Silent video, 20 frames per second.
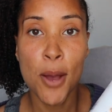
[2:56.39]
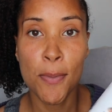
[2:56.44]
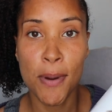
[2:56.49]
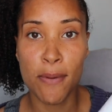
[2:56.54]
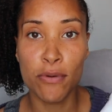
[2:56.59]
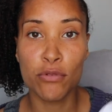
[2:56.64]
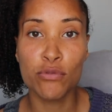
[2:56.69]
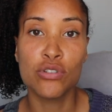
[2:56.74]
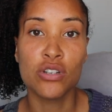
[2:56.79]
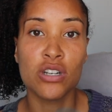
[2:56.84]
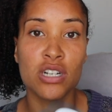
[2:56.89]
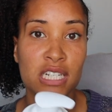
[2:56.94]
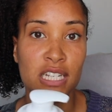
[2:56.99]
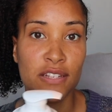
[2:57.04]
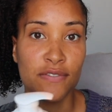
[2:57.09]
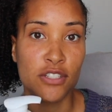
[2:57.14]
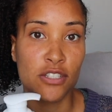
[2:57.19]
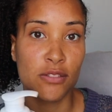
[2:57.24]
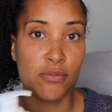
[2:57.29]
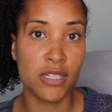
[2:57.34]
But I'm also going to
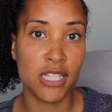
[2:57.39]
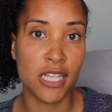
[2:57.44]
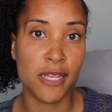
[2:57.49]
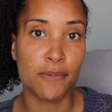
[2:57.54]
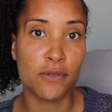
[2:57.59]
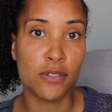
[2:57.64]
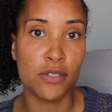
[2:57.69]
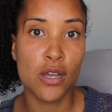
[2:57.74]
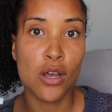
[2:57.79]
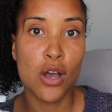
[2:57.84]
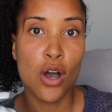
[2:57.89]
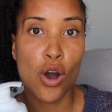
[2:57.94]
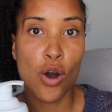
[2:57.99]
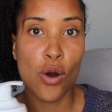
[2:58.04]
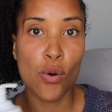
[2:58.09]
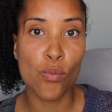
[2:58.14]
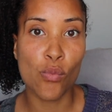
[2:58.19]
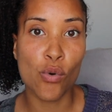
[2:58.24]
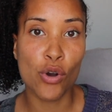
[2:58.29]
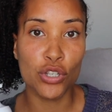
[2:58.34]
give you some tips
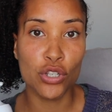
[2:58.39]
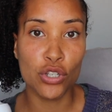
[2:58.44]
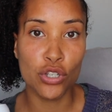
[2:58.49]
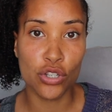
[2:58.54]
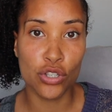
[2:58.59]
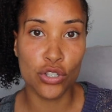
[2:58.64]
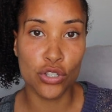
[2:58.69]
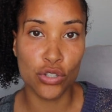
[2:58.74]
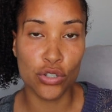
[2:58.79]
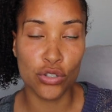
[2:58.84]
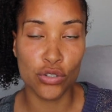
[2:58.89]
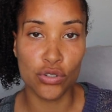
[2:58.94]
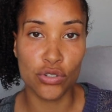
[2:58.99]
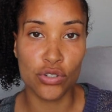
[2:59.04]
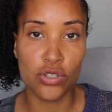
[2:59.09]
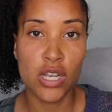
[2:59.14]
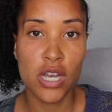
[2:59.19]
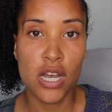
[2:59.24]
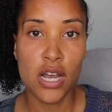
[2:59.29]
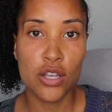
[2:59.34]
on what you can
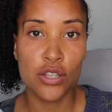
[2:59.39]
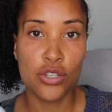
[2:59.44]
use